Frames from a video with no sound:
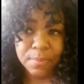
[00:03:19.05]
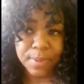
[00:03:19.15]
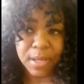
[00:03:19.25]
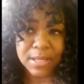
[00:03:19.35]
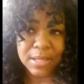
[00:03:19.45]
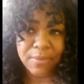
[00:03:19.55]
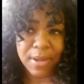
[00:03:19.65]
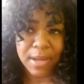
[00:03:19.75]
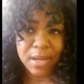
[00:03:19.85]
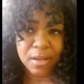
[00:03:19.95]
because I've
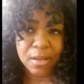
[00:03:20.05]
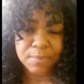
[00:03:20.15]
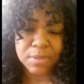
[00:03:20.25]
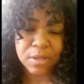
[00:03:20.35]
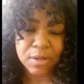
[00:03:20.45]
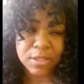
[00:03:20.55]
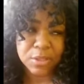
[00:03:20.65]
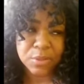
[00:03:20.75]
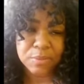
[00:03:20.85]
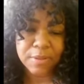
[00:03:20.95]
had
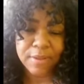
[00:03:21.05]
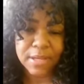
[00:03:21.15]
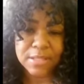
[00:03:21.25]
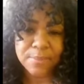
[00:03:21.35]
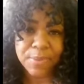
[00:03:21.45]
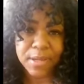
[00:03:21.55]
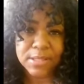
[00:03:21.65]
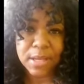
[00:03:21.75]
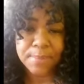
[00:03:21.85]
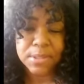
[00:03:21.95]
some
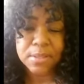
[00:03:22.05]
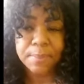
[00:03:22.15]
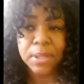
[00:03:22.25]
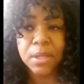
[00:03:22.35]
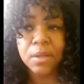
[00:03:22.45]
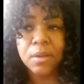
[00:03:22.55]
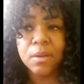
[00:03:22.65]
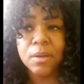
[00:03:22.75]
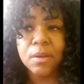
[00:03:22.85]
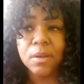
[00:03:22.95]
things happen to me
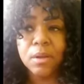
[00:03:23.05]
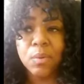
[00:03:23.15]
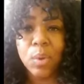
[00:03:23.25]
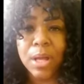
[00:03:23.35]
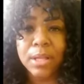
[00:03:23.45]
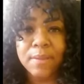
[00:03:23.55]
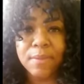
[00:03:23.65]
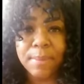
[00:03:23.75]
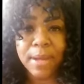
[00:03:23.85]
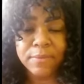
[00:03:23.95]
while in
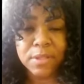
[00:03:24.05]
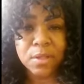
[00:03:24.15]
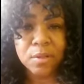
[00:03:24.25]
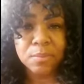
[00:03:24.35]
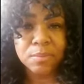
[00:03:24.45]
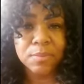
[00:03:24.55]
the bathtub.